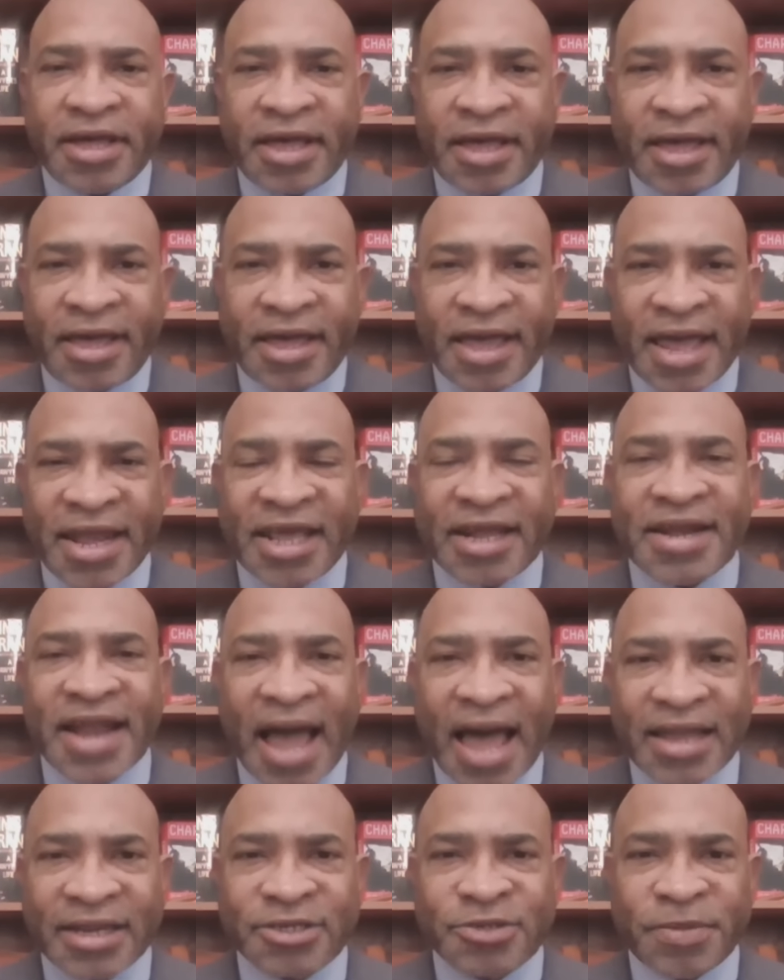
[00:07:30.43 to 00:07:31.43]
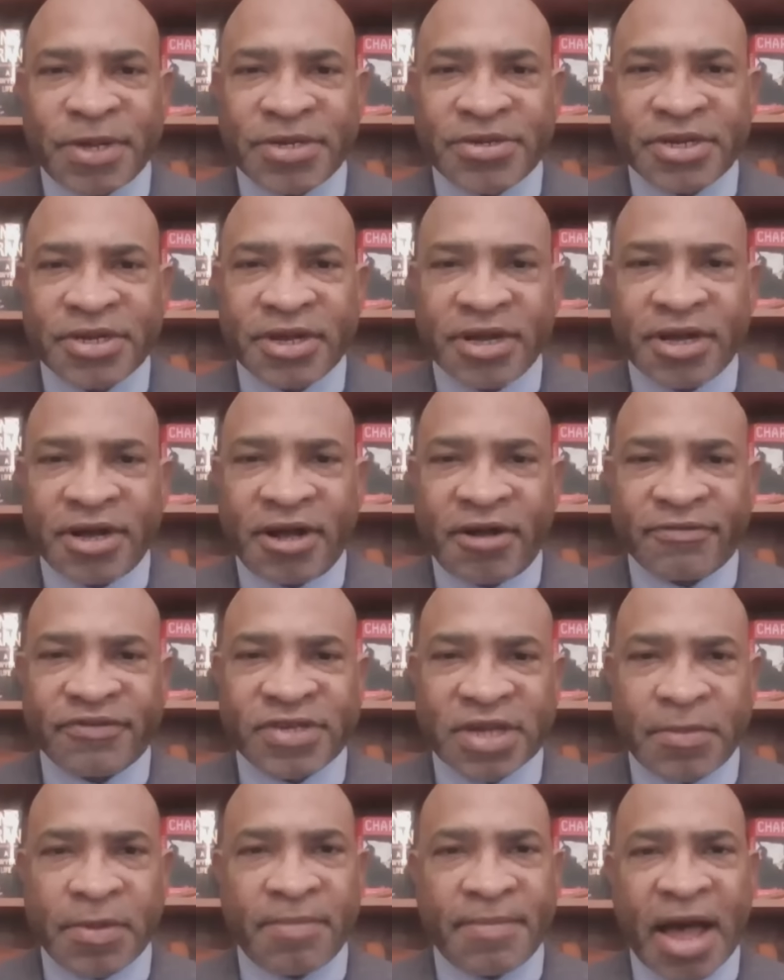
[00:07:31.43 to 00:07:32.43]
an acknowledgement
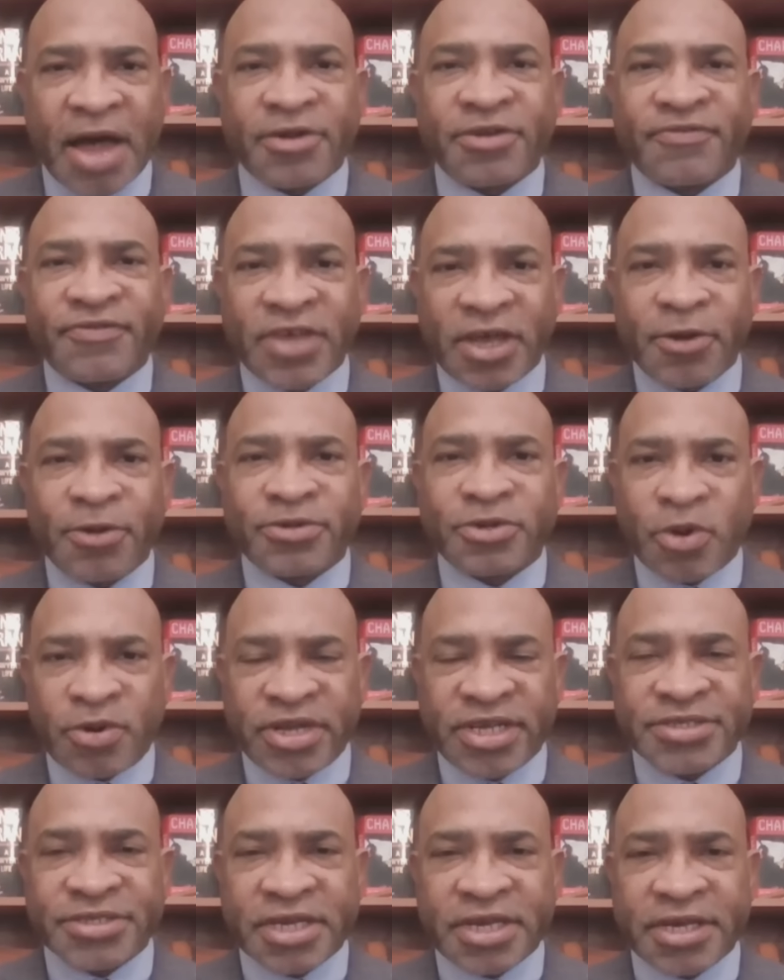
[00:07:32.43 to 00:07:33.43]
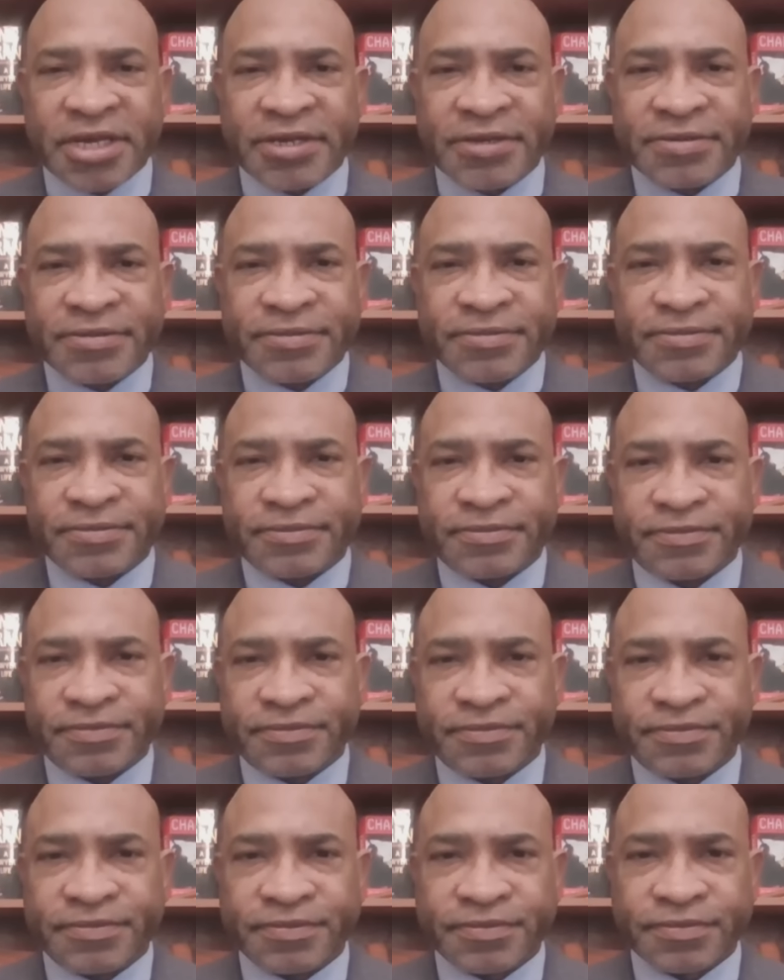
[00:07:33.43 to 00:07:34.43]
of some amount of guilt on his end.
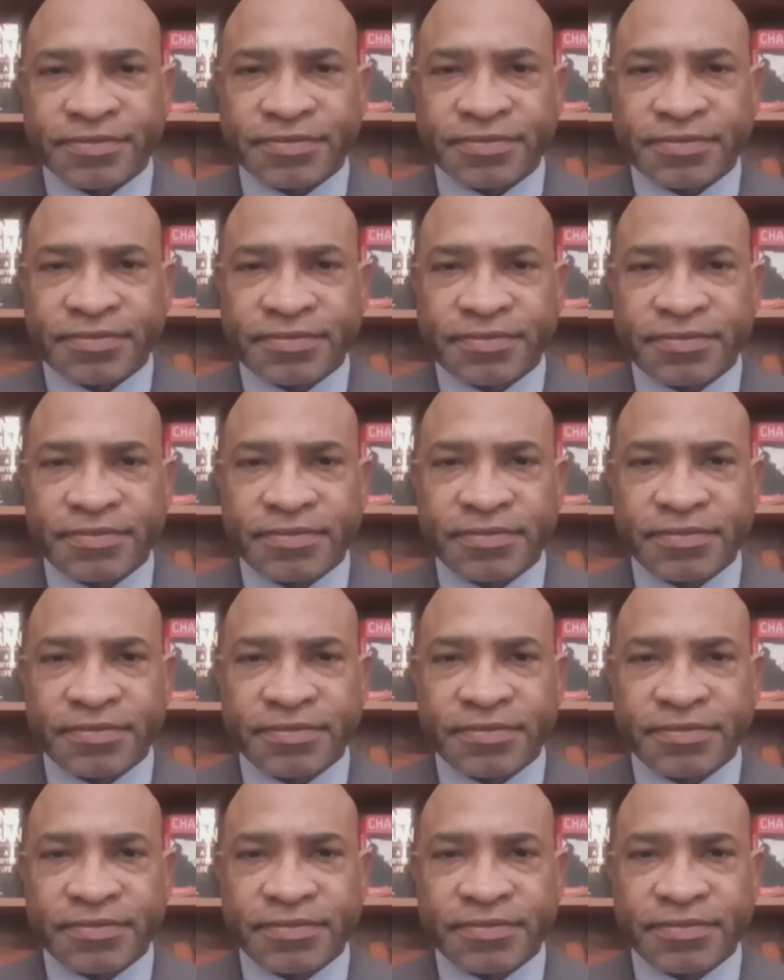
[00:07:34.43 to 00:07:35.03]
See, the thing for